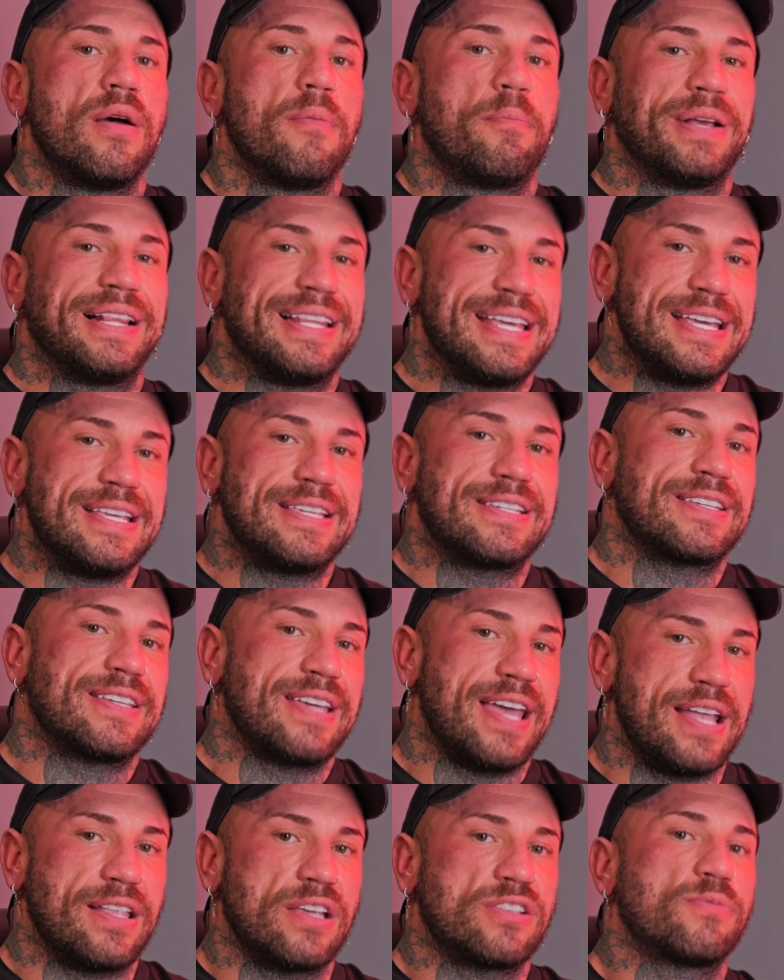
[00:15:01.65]
Please
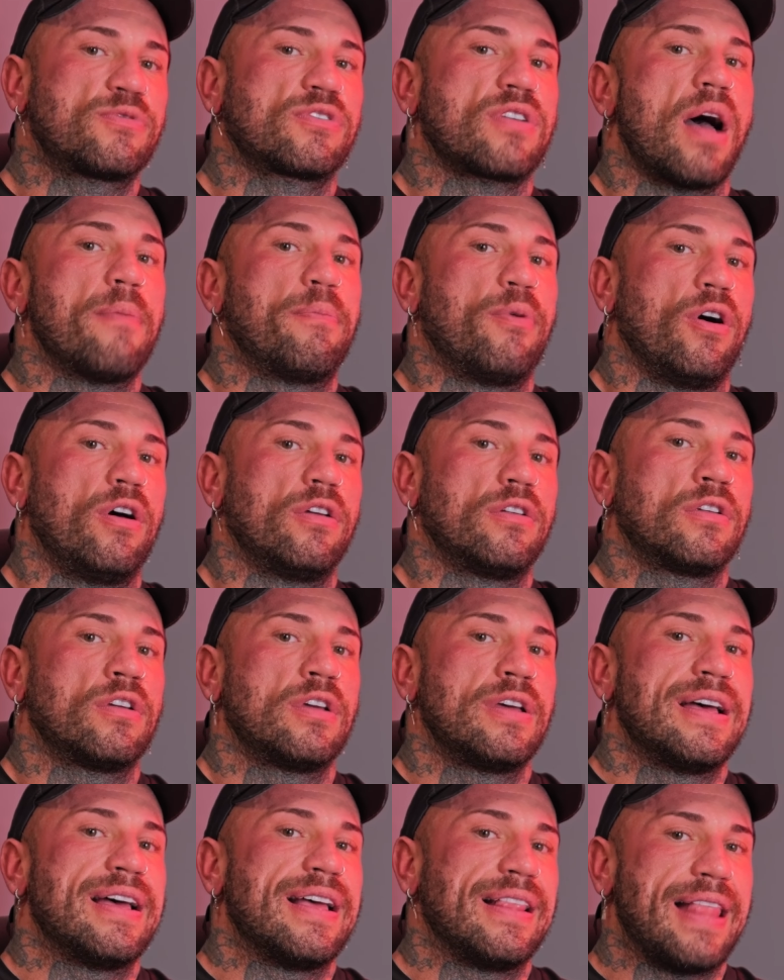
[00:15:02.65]
hit the subscribe button,
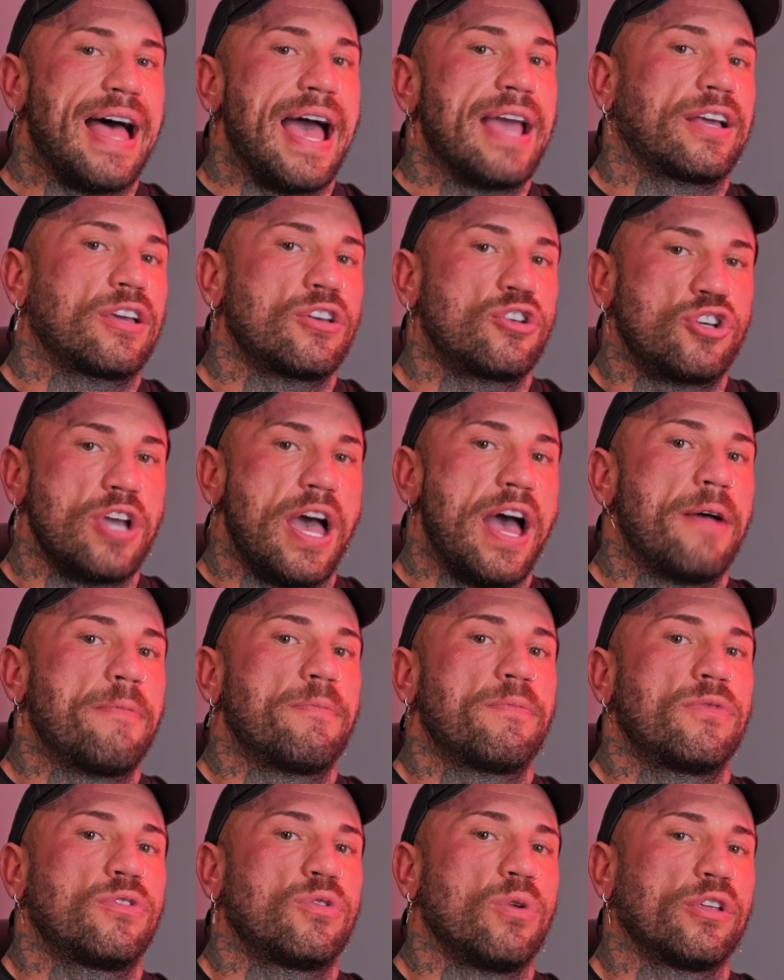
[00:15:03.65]
like, share,
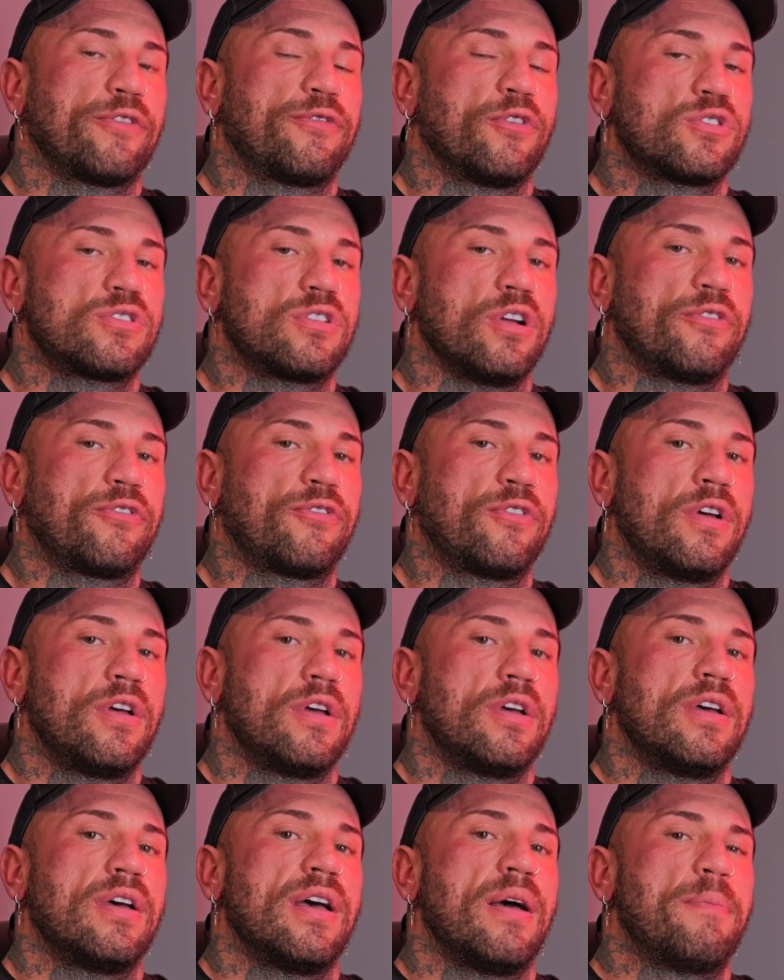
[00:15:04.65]
do all the fun stuff.
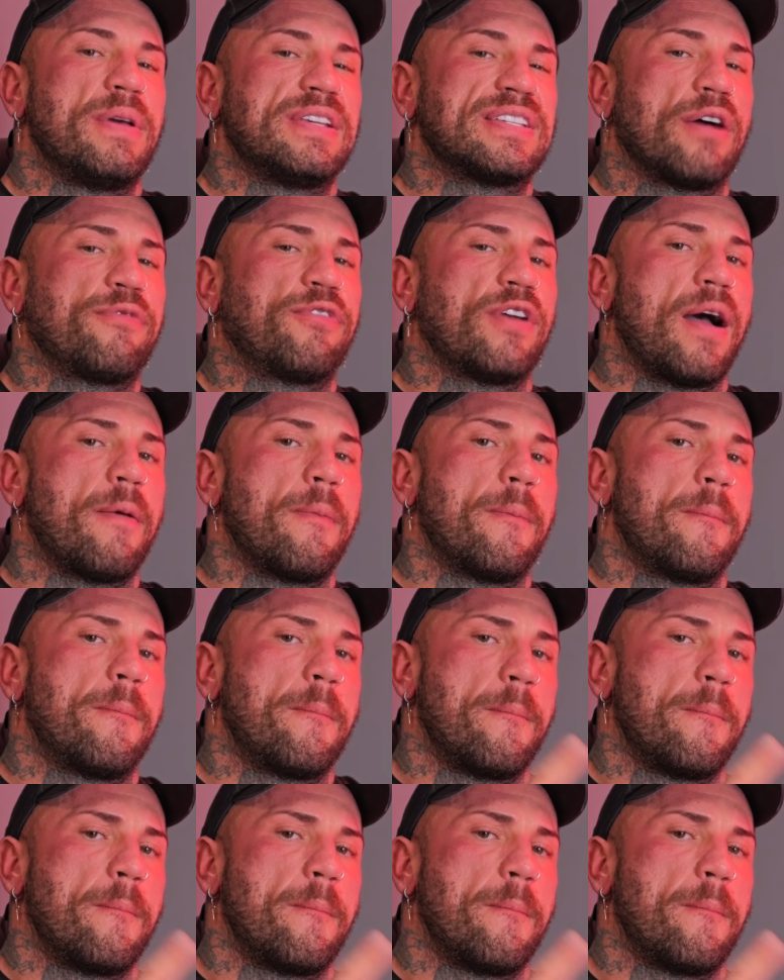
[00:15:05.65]
Peace out for now.